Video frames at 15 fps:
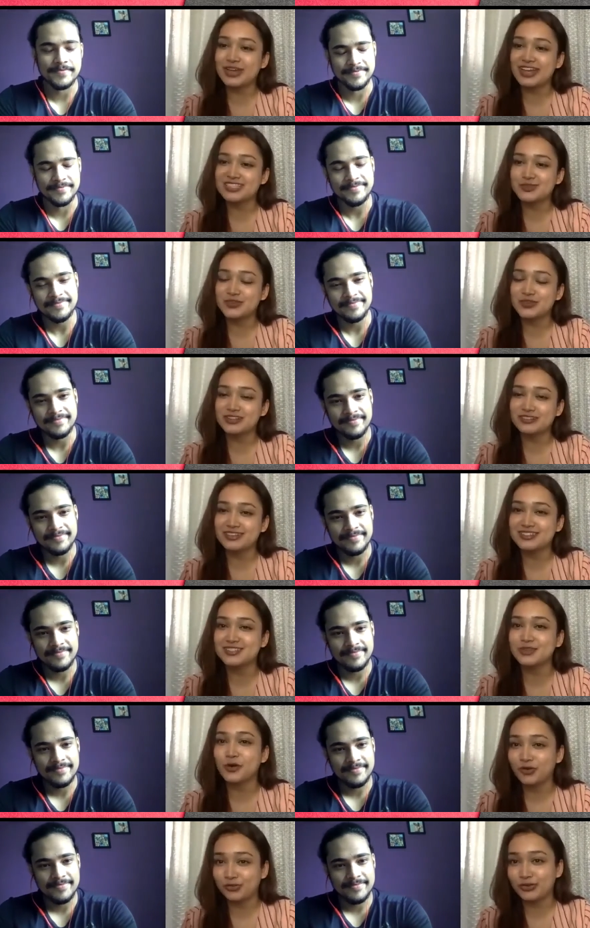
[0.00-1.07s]
Speaker 1: what mm -hmm. has been your
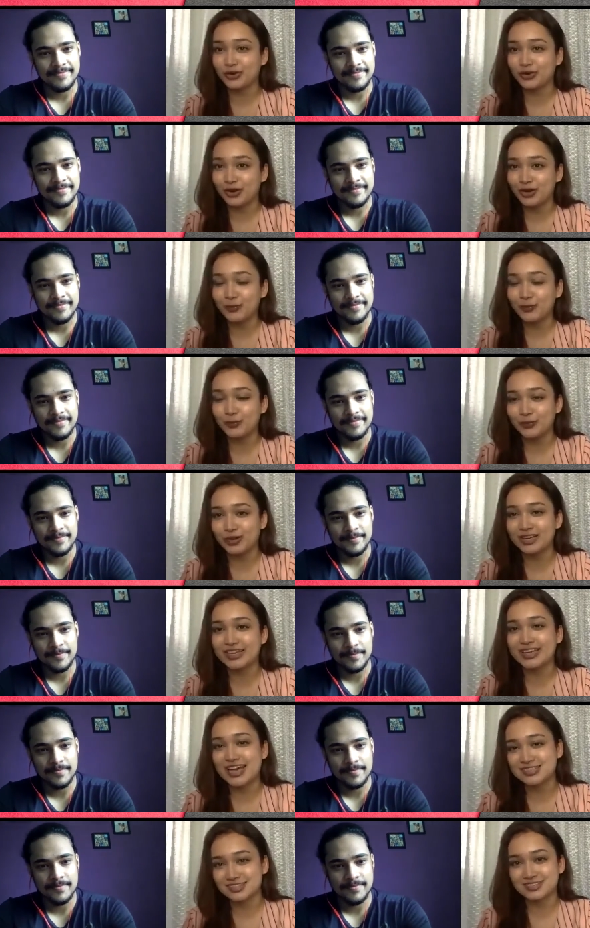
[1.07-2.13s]
experience
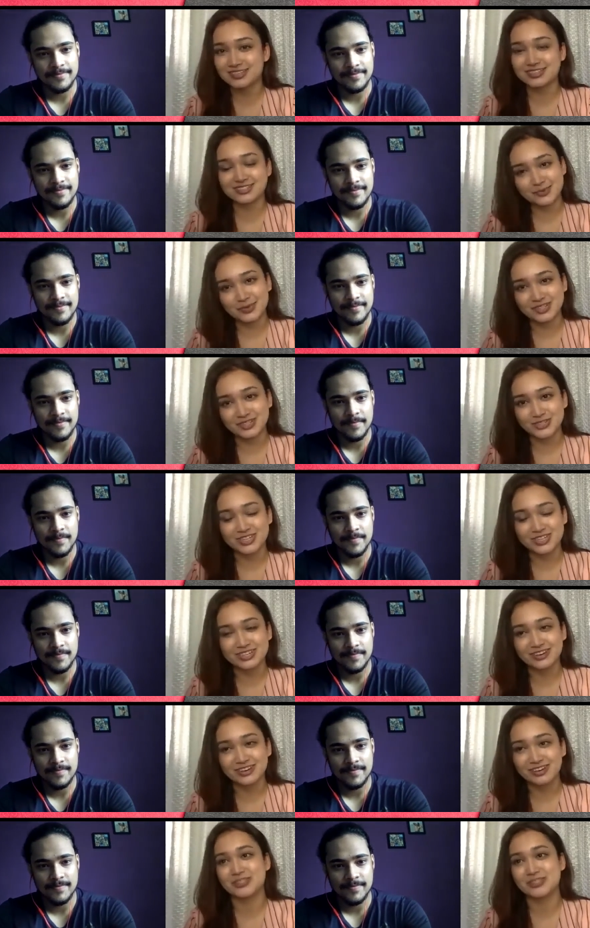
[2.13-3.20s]
overall working as a
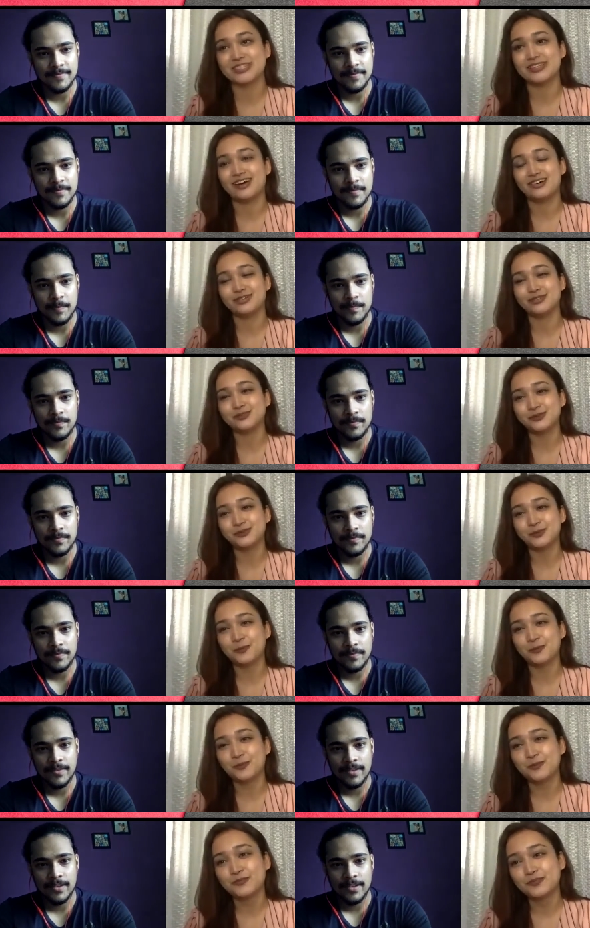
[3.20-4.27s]
system engineer up till
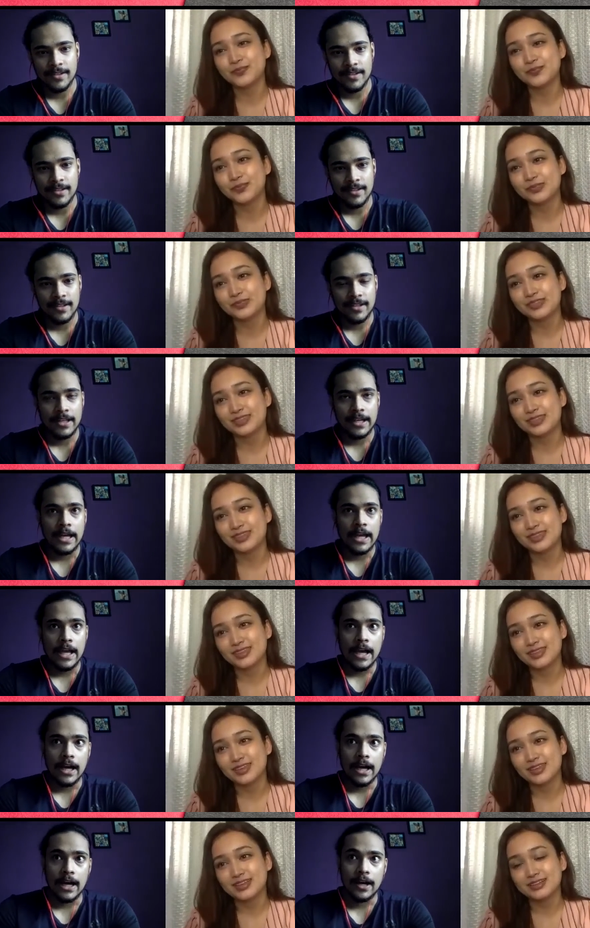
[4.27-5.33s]
now
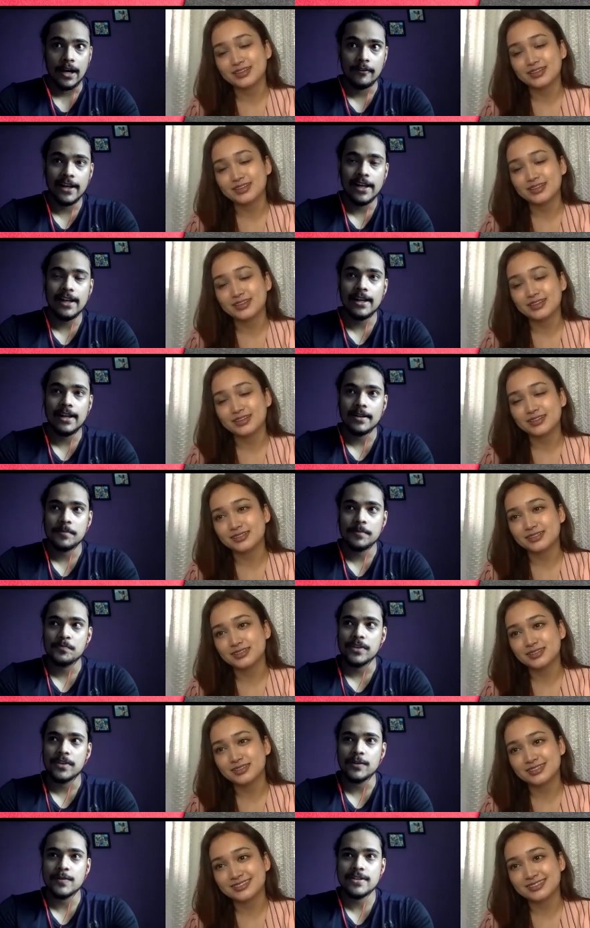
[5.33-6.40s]
Speaker 2: well
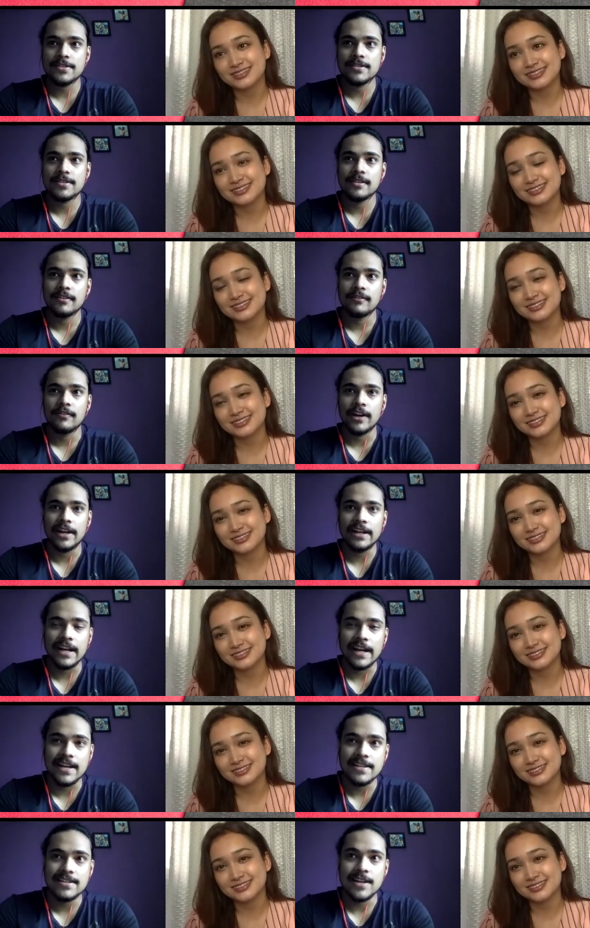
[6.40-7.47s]
it was very
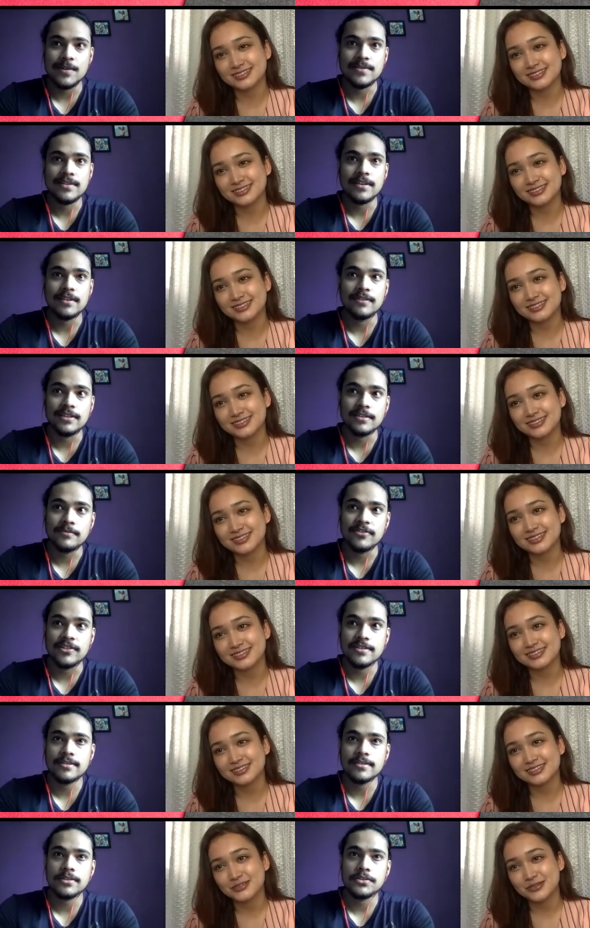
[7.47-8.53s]
nice. I would say
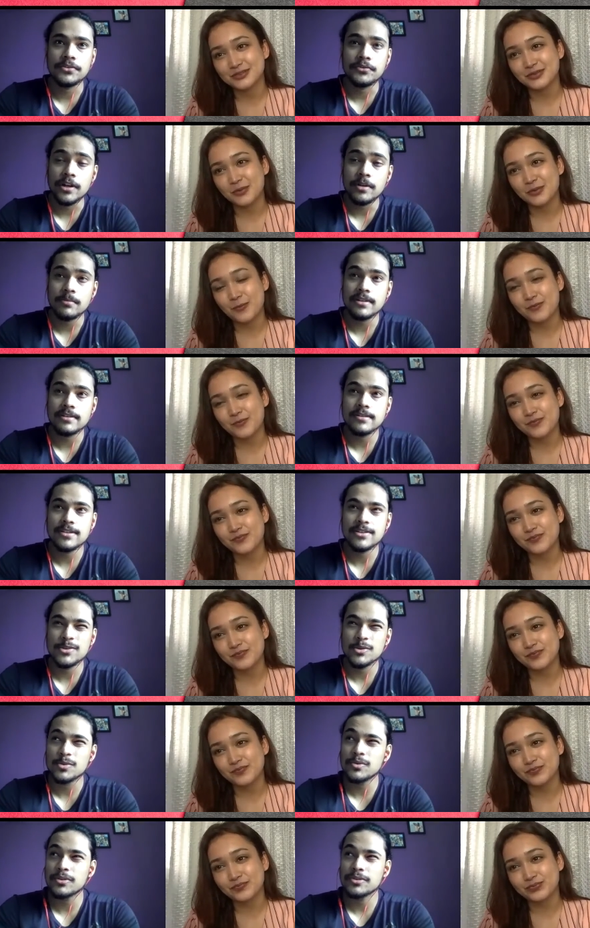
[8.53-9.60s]
first three months,
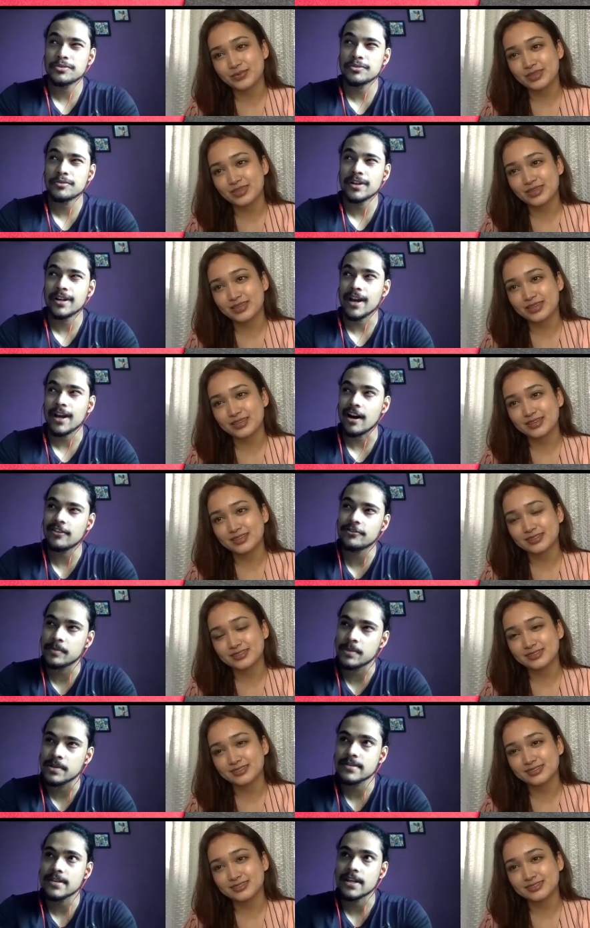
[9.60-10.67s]
two two and a half
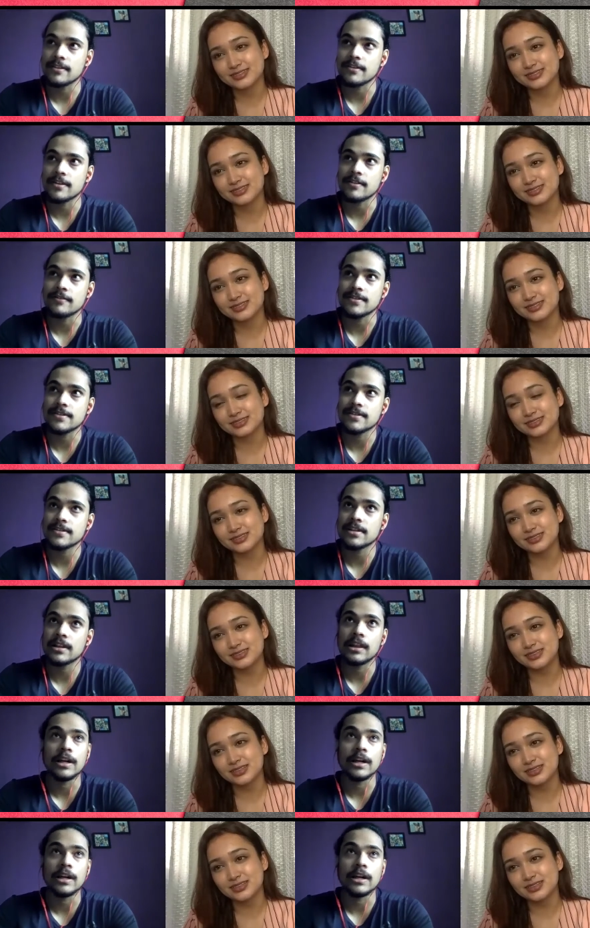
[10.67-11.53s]
months, I, I was